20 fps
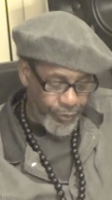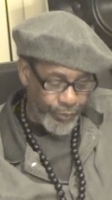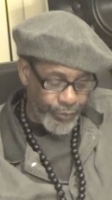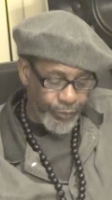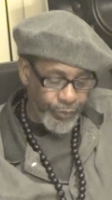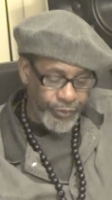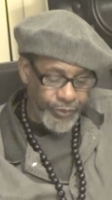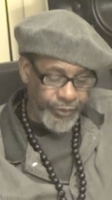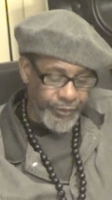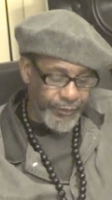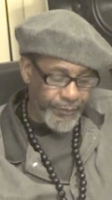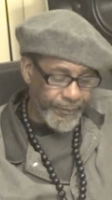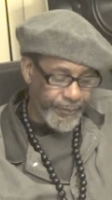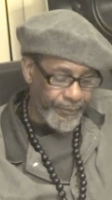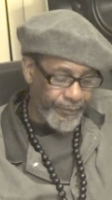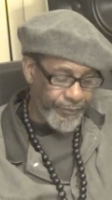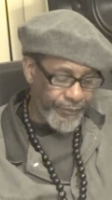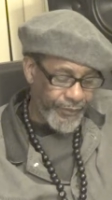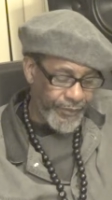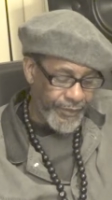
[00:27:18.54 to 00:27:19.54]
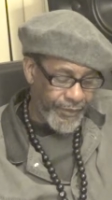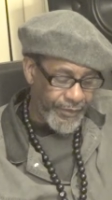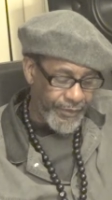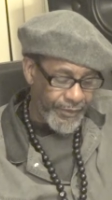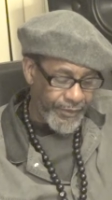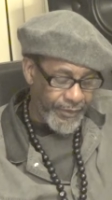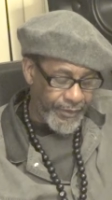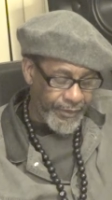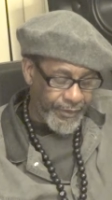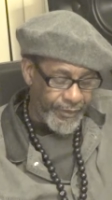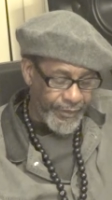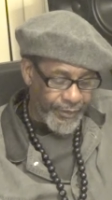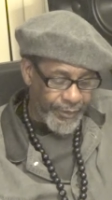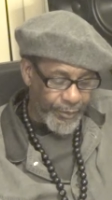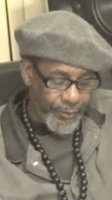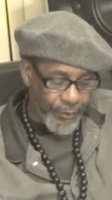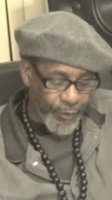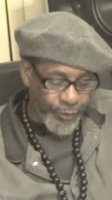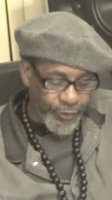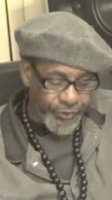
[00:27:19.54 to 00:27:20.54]
Jerusalem.
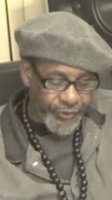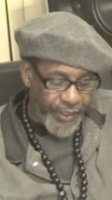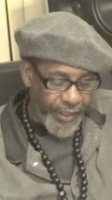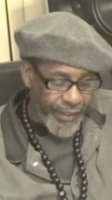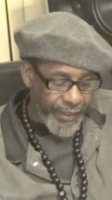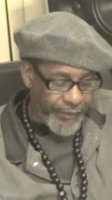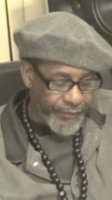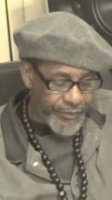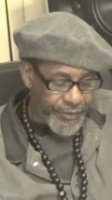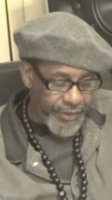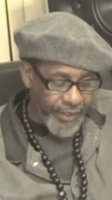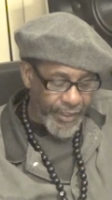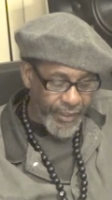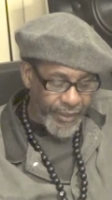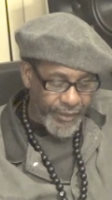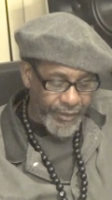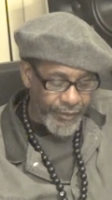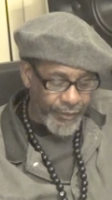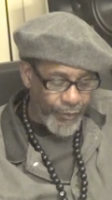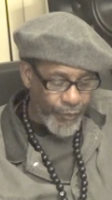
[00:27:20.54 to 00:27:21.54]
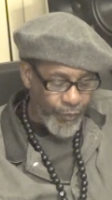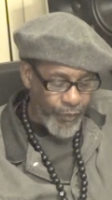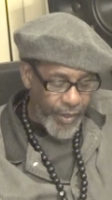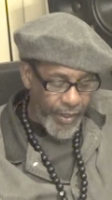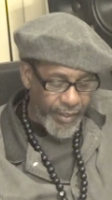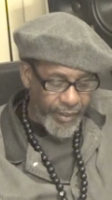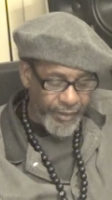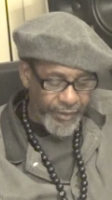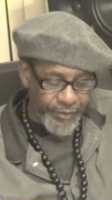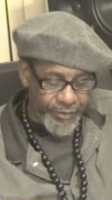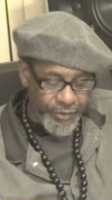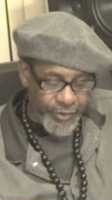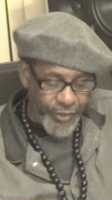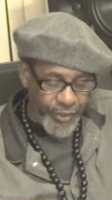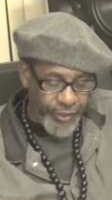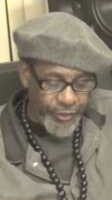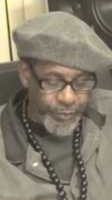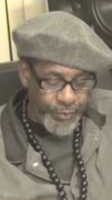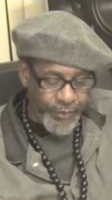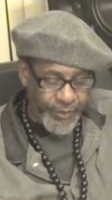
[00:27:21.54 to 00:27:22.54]
The Most High have taken away the
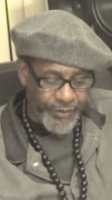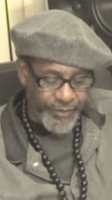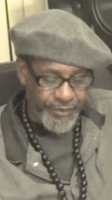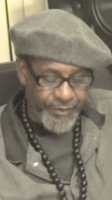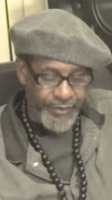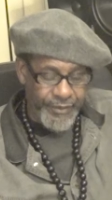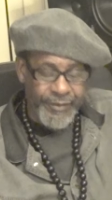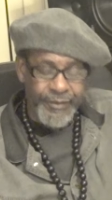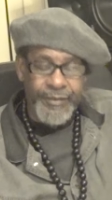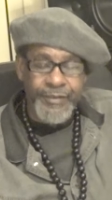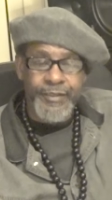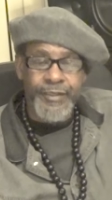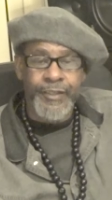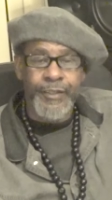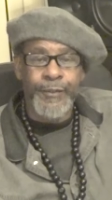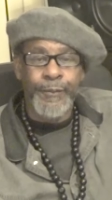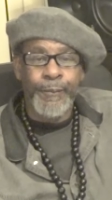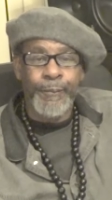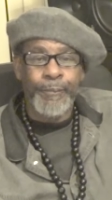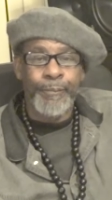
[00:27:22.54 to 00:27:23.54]
judgments. See?